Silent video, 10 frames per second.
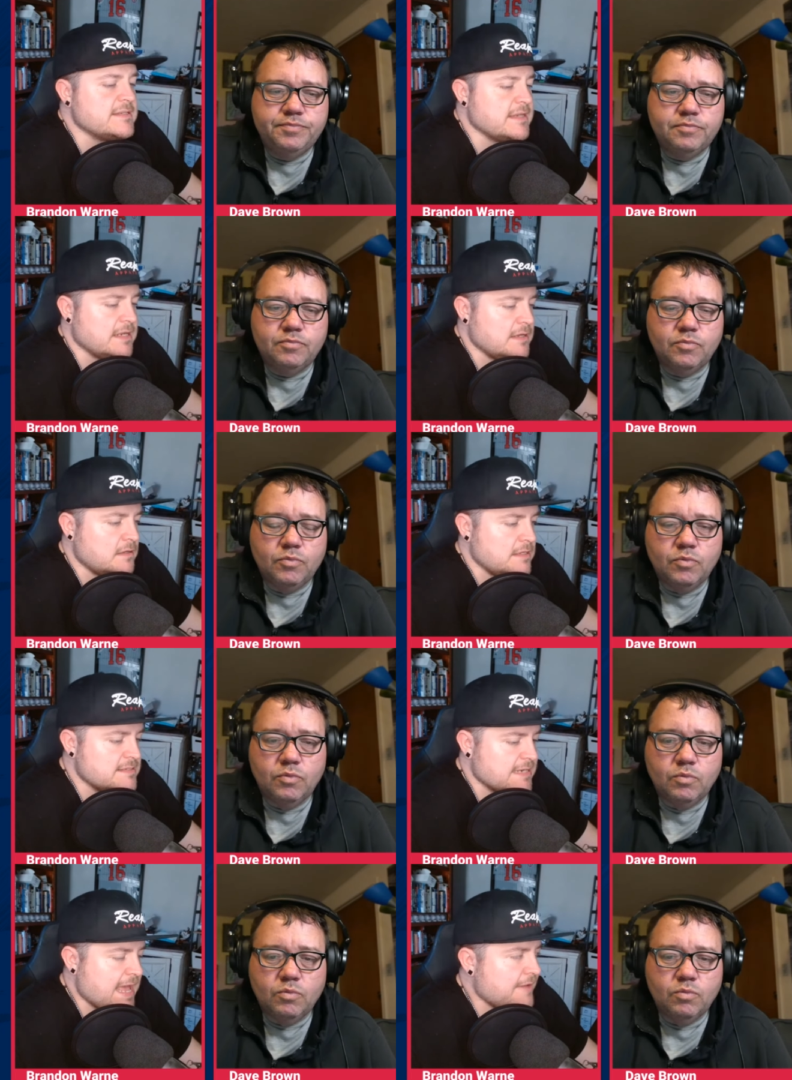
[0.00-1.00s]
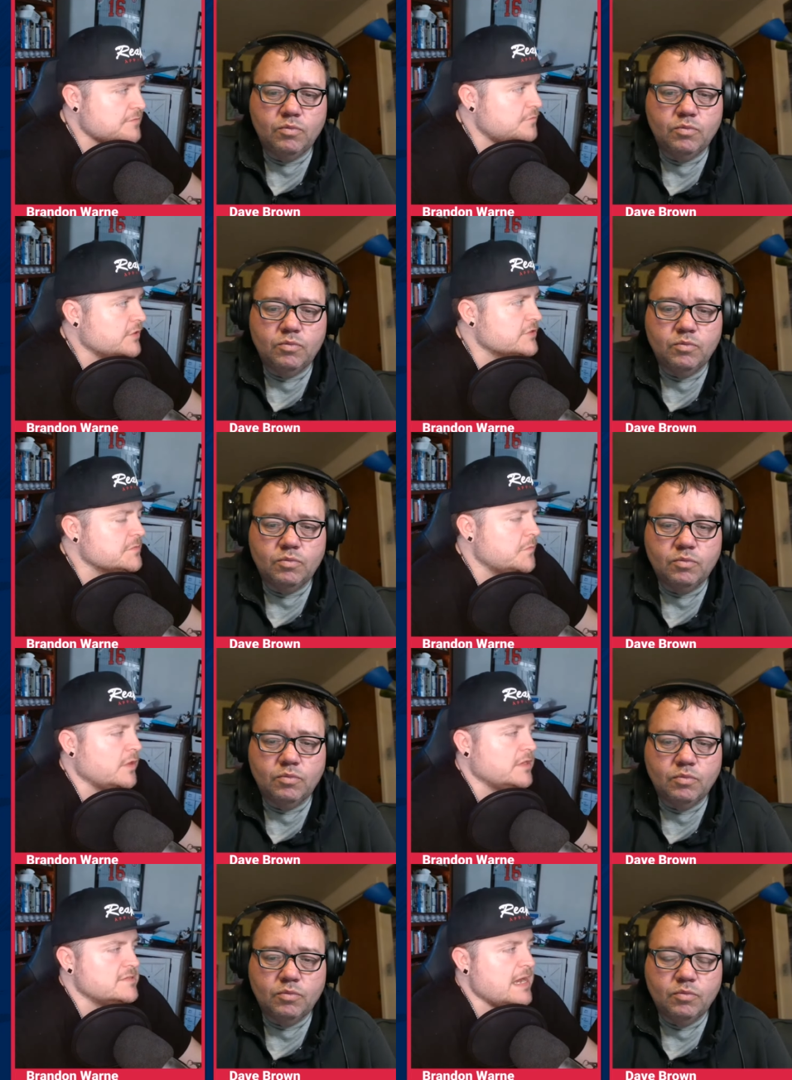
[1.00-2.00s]
Speaker 1: He's gonna he's gonna have to figure some
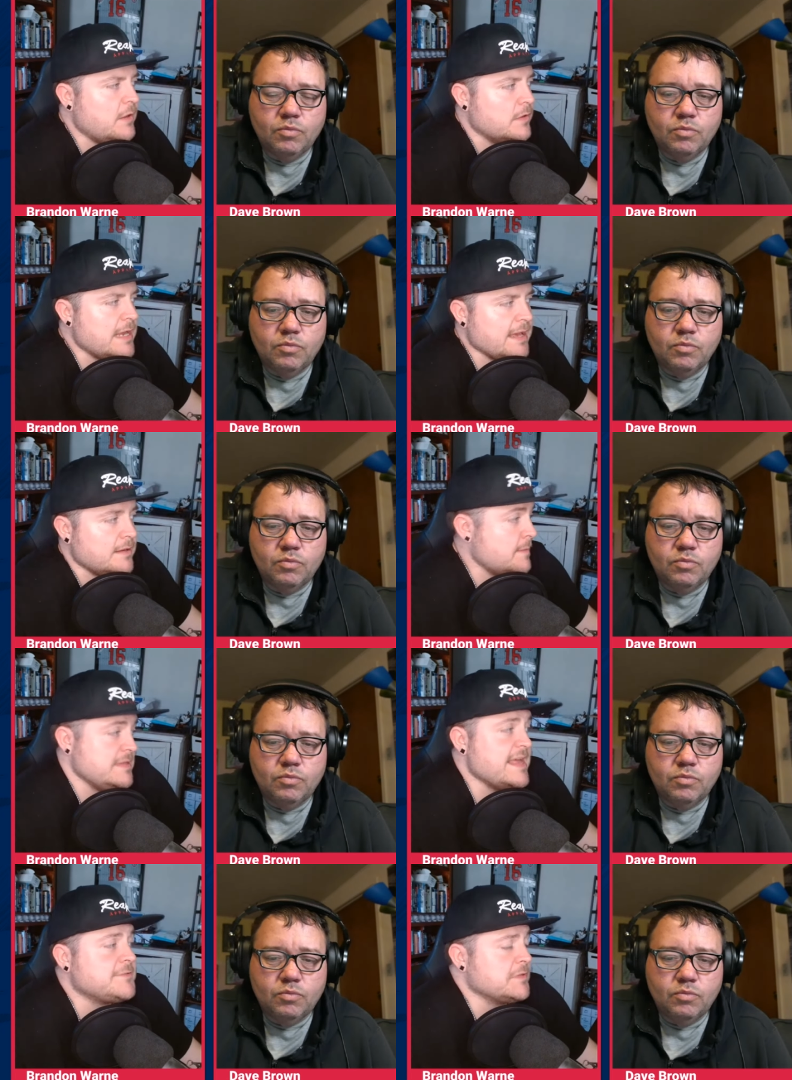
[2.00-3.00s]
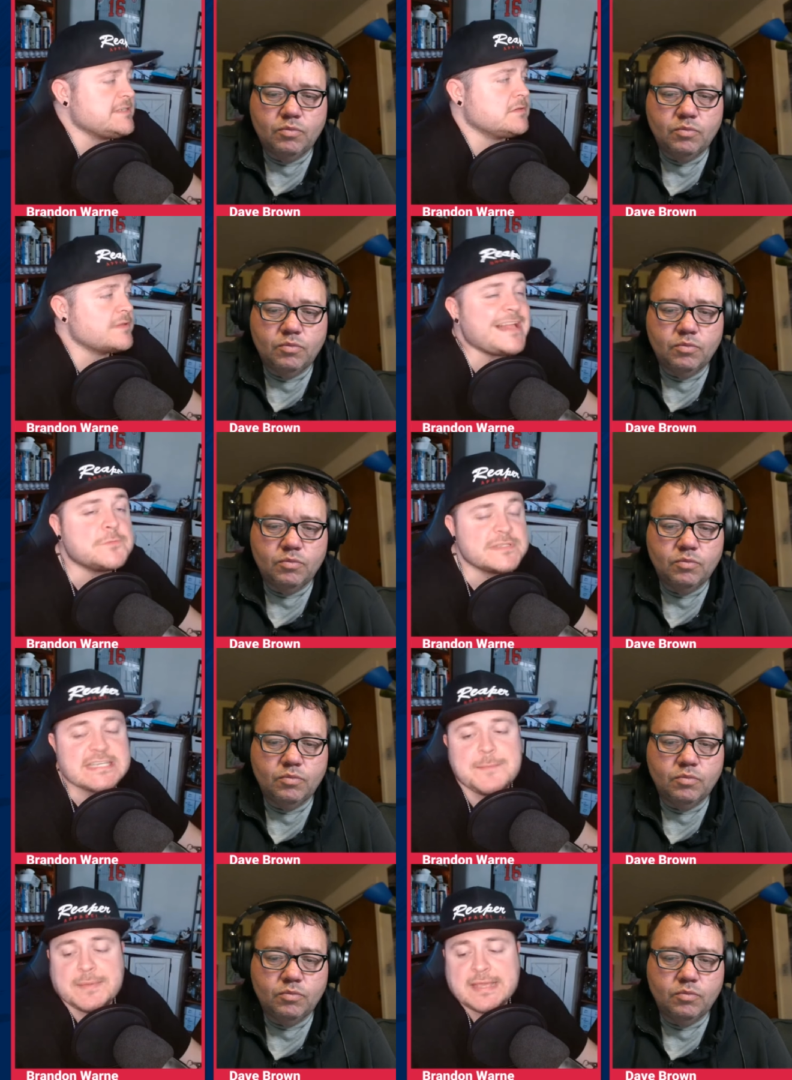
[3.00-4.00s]
things out. And I mean that's what's that's what's
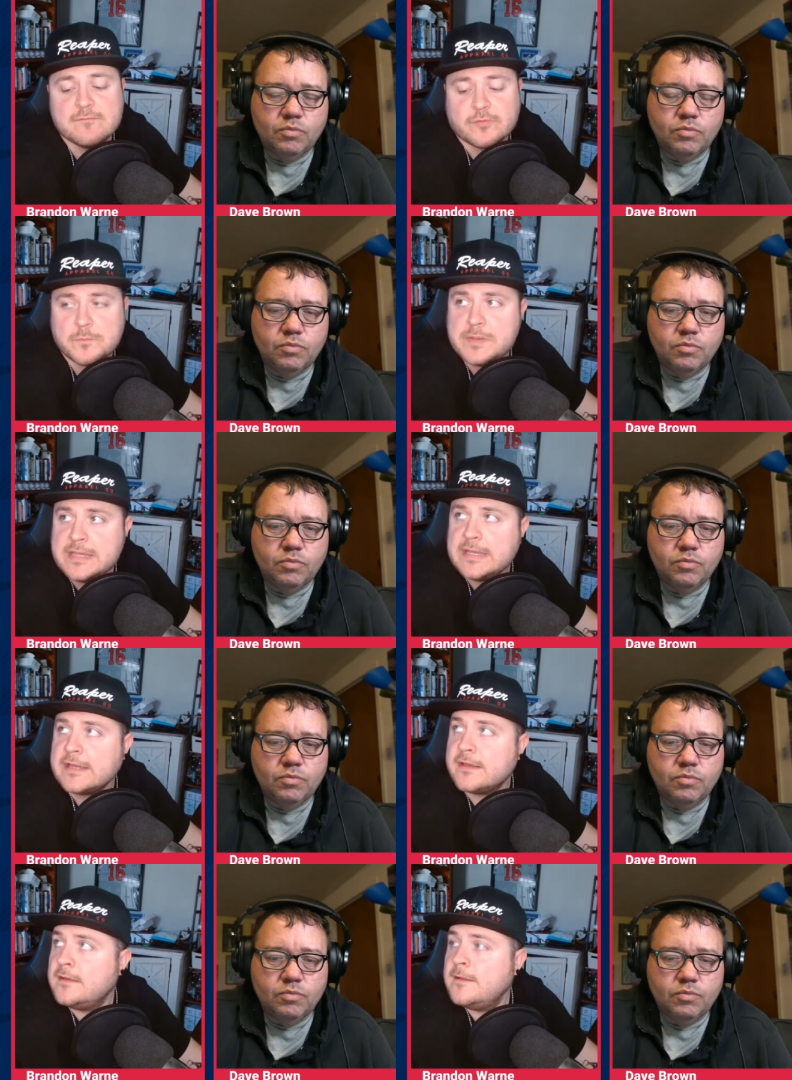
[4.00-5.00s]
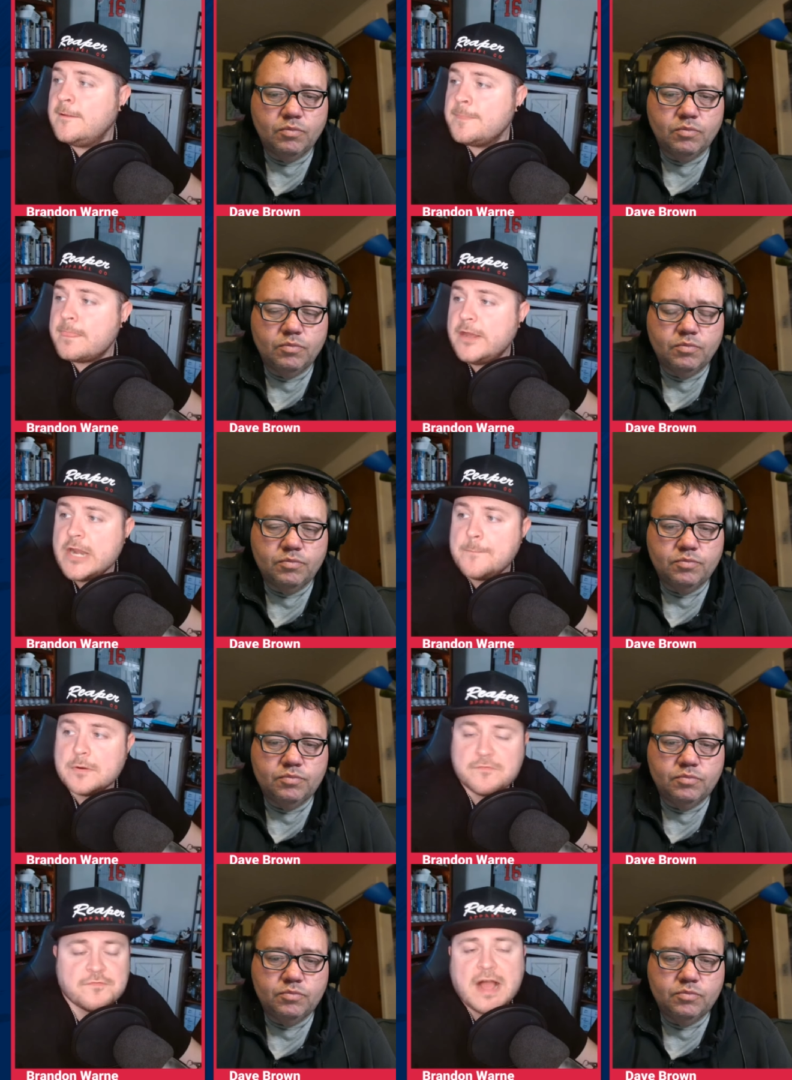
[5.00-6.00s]
keeping him from being a
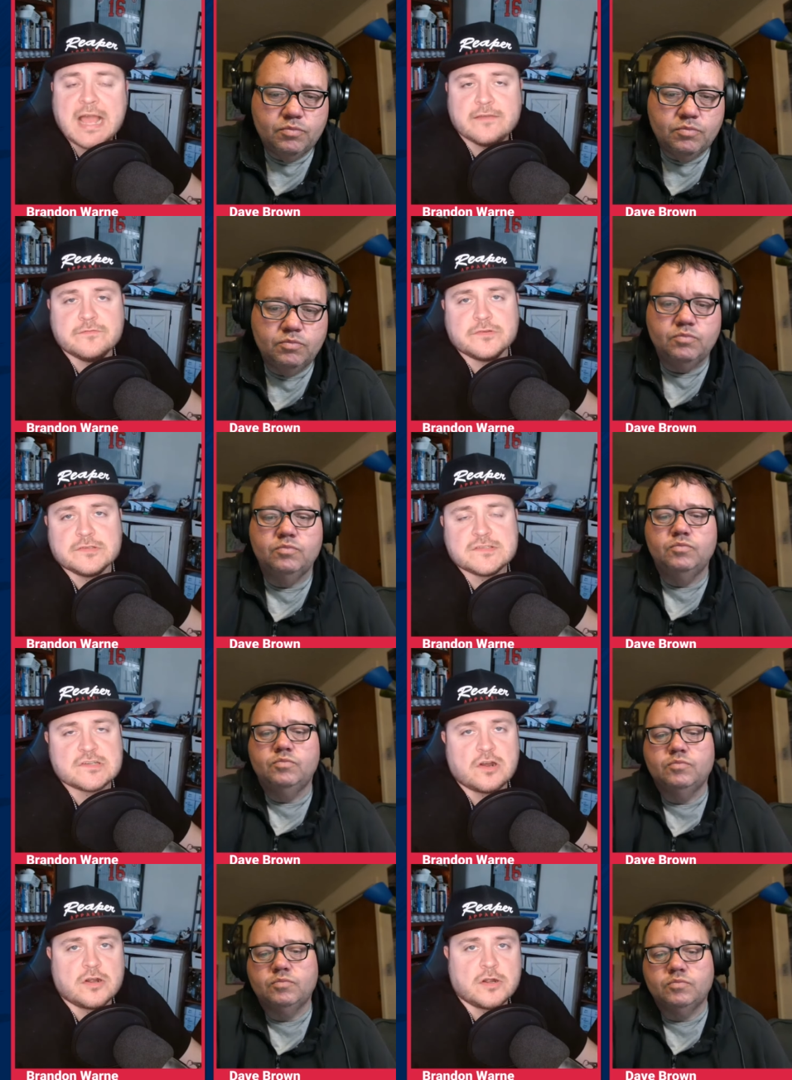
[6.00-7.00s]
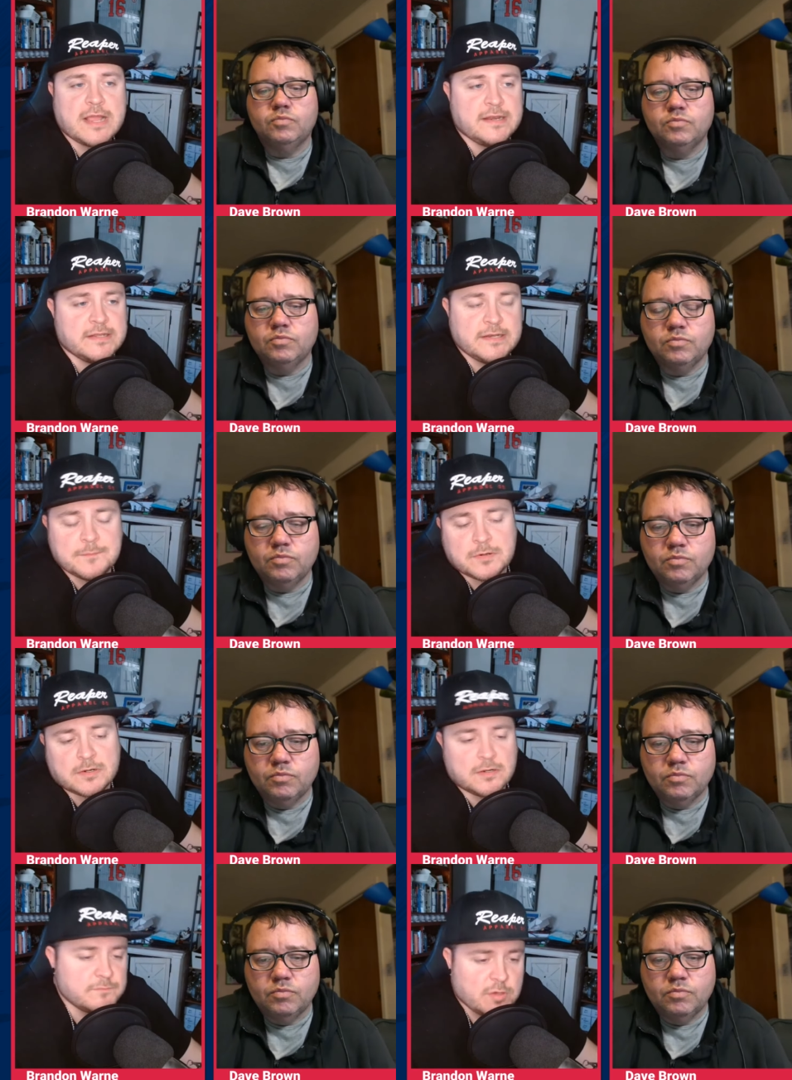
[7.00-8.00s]
number five starter and a
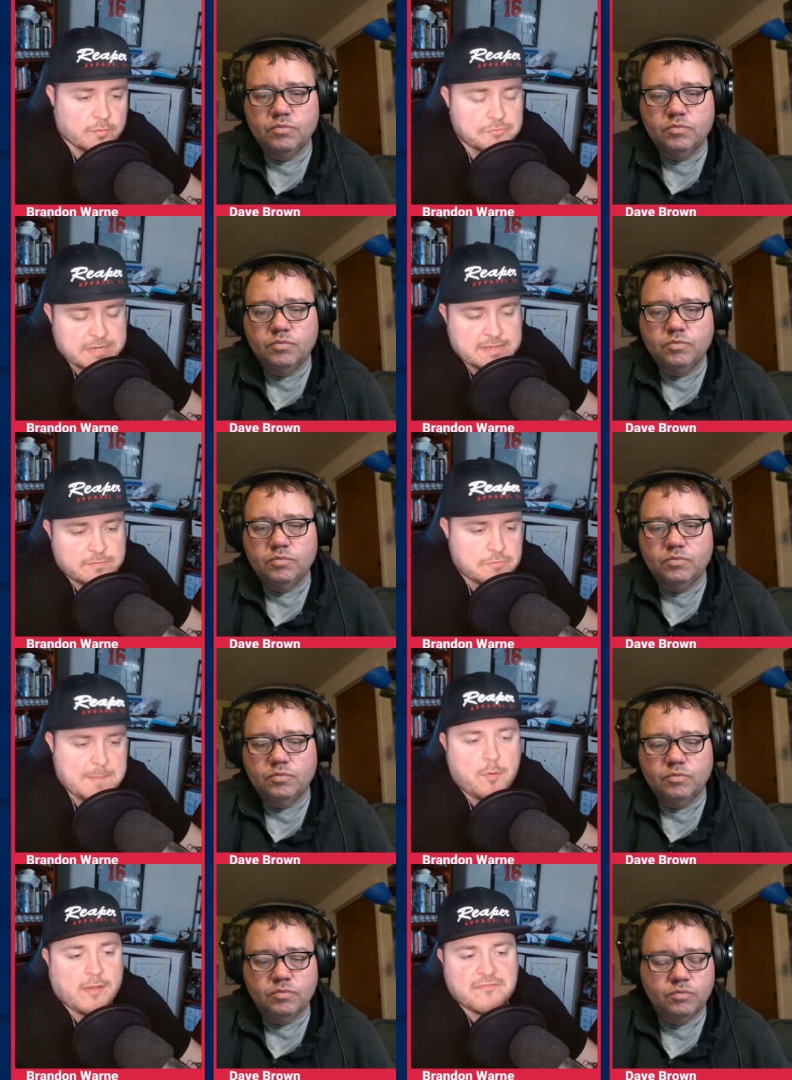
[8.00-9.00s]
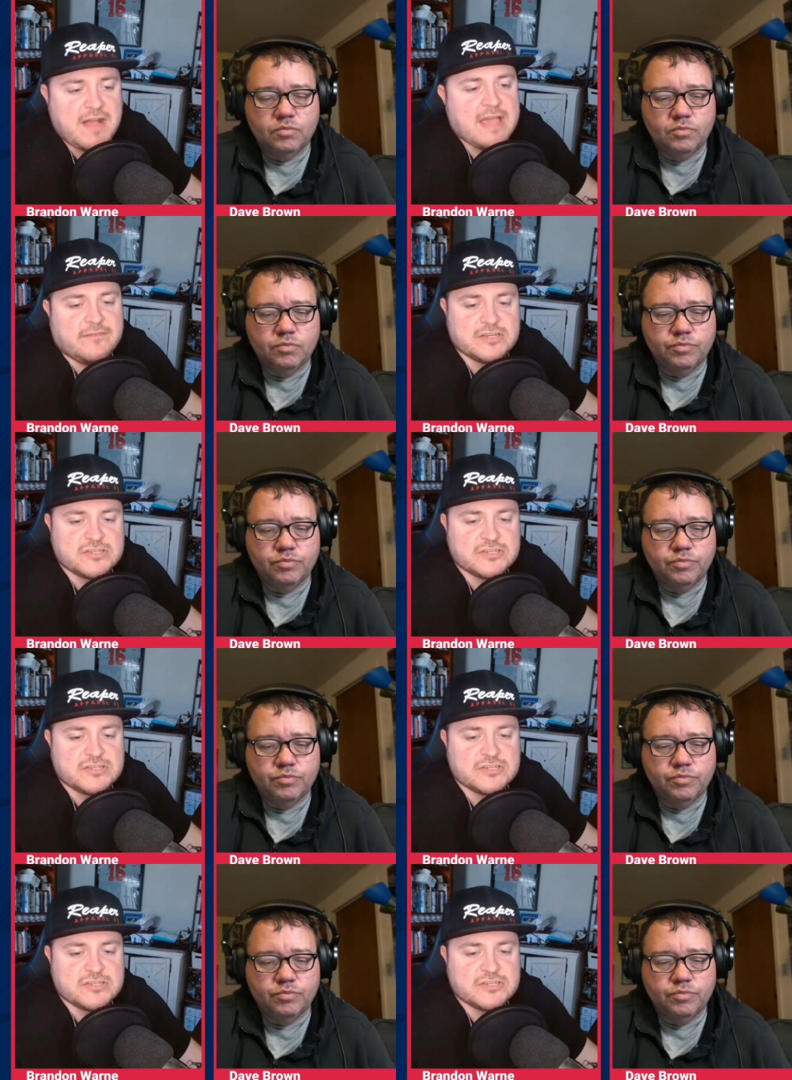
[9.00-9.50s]
number you know three three point five